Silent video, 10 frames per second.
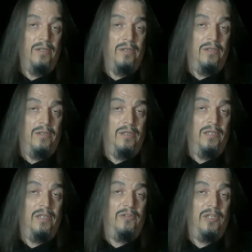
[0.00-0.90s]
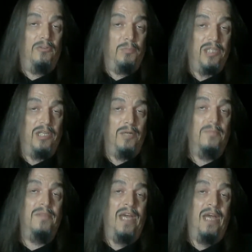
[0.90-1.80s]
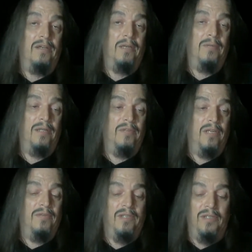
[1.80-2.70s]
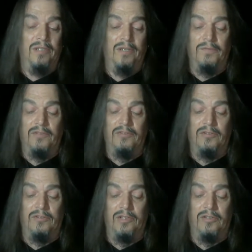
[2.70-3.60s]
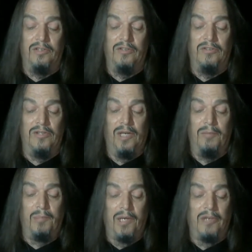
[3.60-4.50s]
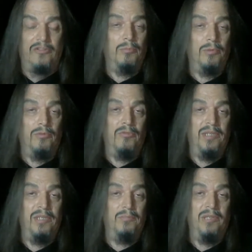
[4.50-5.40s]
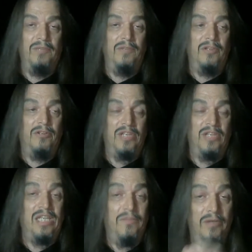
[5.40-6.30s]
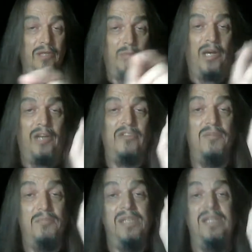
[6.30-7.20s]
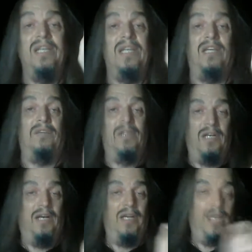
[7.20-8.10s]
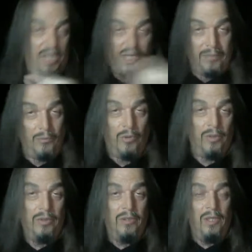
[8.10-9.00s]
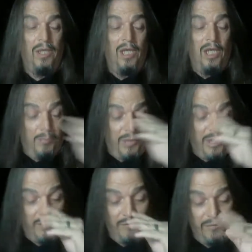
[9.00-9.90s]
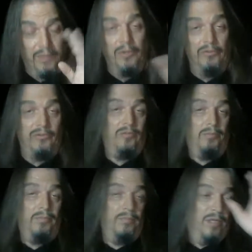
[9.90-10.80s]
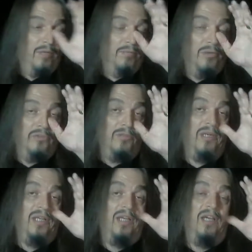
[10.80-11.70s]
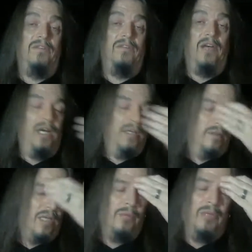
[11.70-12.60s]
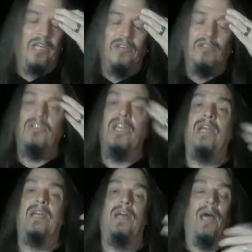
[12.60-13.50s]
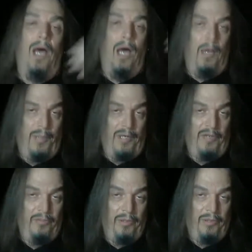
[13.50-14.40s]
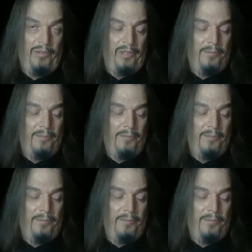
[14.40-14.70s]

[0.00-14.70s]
You know, it's become that. I mean, I've done enough research that it's not possible for me to believe that there's even a possibility of a God anymore. But for the most of my life, I would entertain a possibility,